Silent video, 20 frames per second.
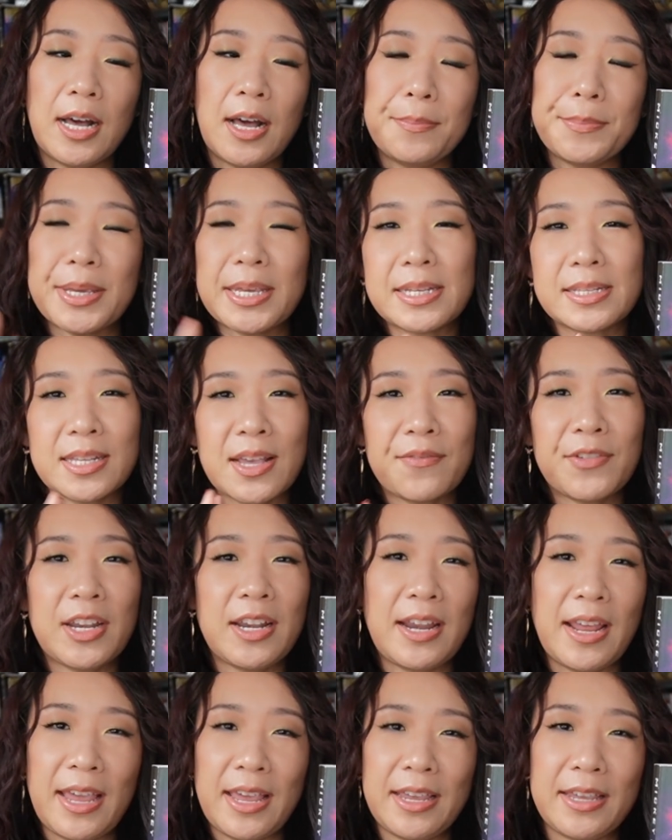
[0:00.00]
Mickey 7
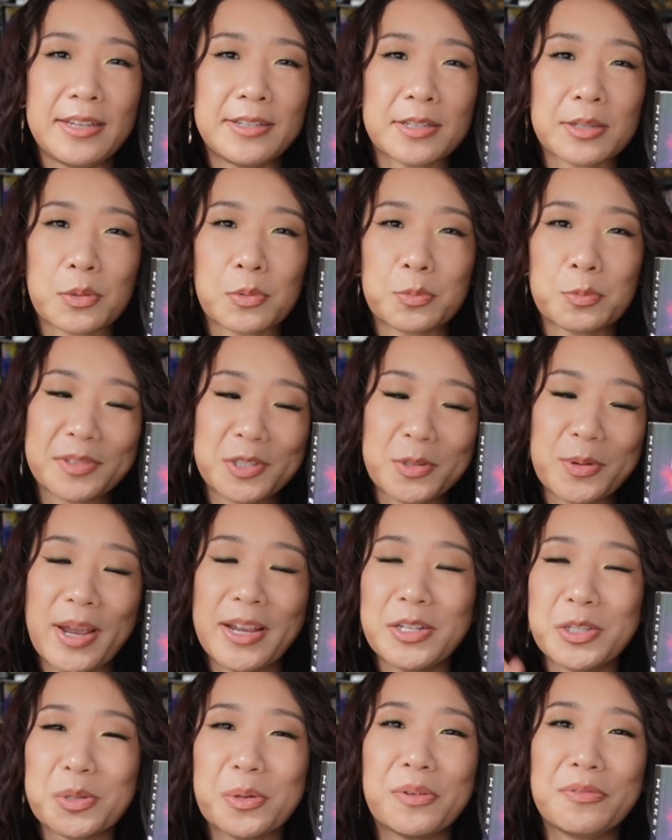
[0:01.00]
and 8
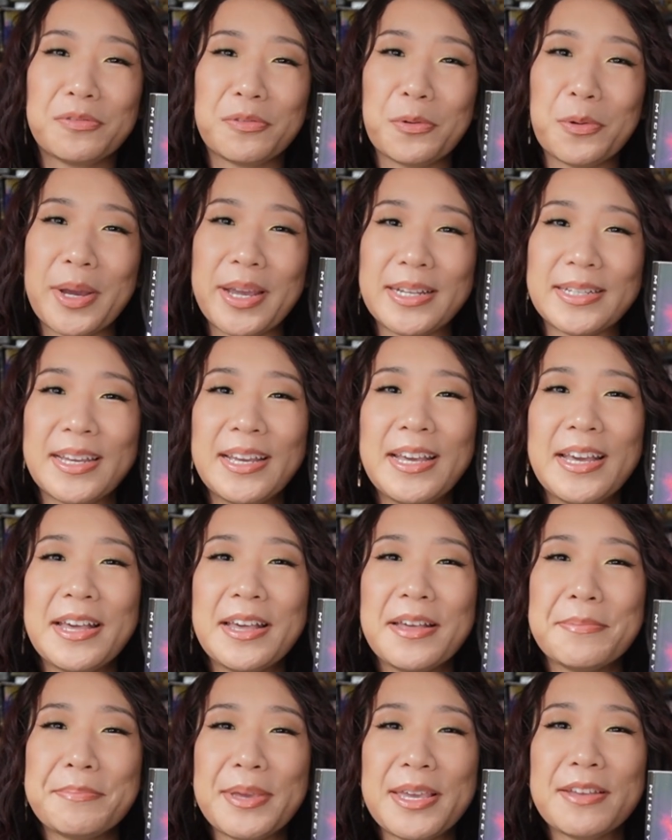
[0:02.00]
trying to avoid
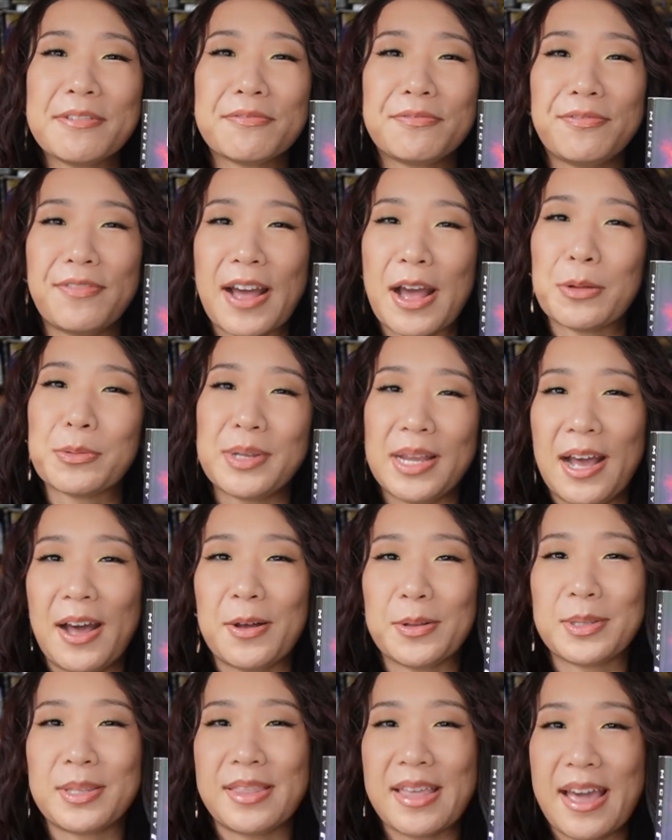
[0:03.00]
being found
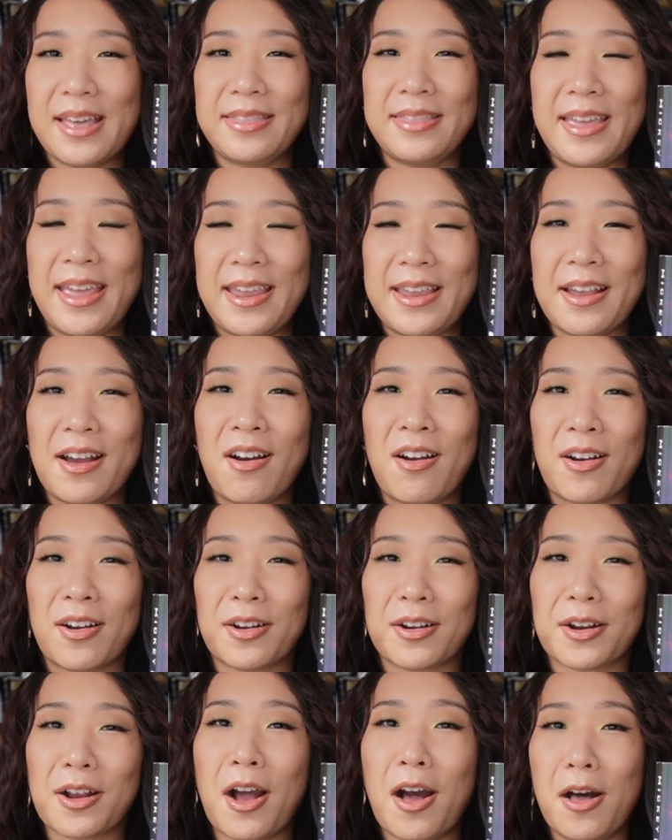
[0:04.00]
out that they
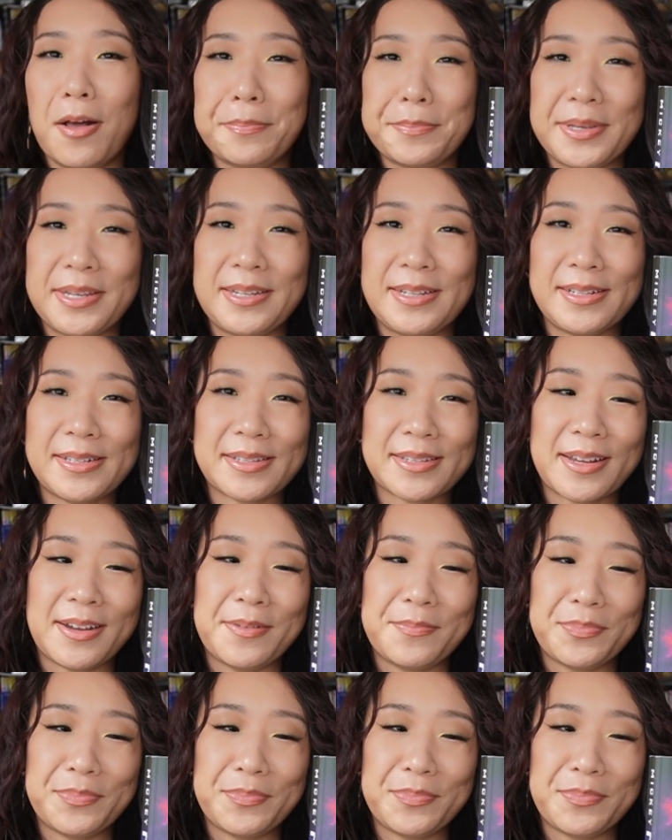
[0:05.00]
are copies.